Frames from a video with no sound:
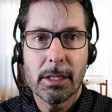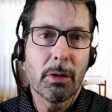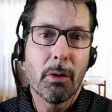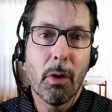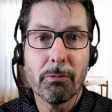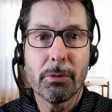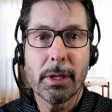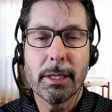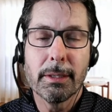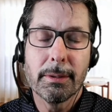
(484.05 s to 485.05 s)
So
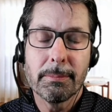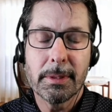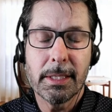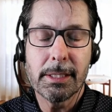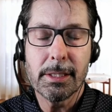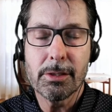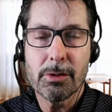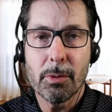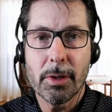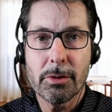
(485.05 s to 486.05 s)
hopefully this
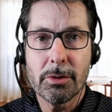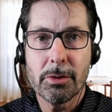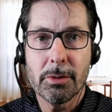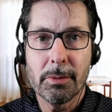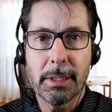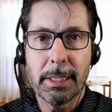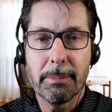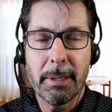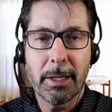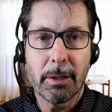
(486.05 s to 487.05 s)
is going
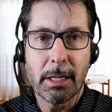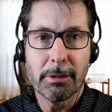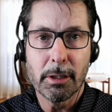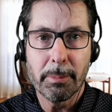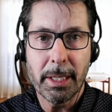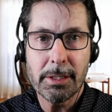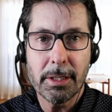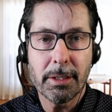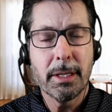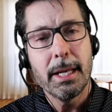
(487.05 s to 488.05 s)
to make your life a little bit
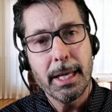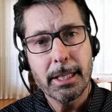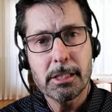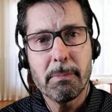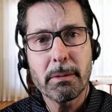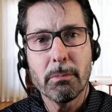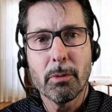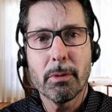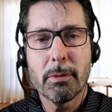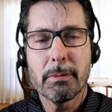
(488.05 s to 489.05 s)
easier, and expect
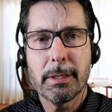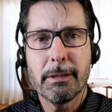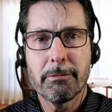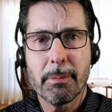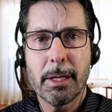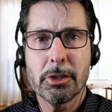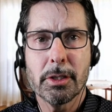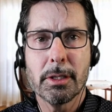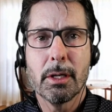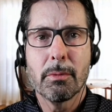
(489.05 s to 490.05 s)
more
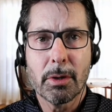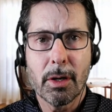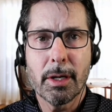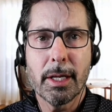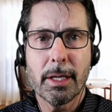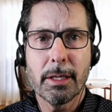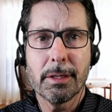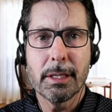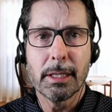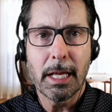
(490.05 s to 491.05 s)
information regarding
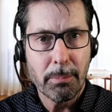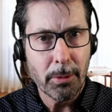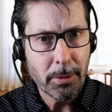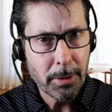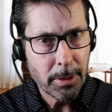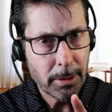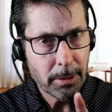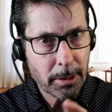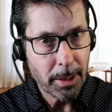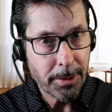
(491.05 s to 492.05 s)
the Lightboard
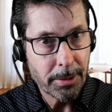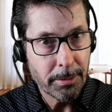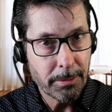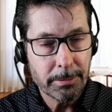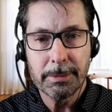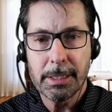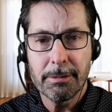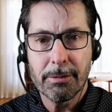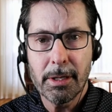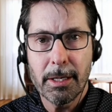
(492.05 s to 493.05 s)
coming soon.
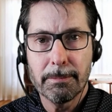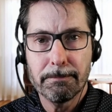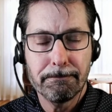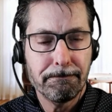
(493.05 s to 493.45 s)
That's it for now.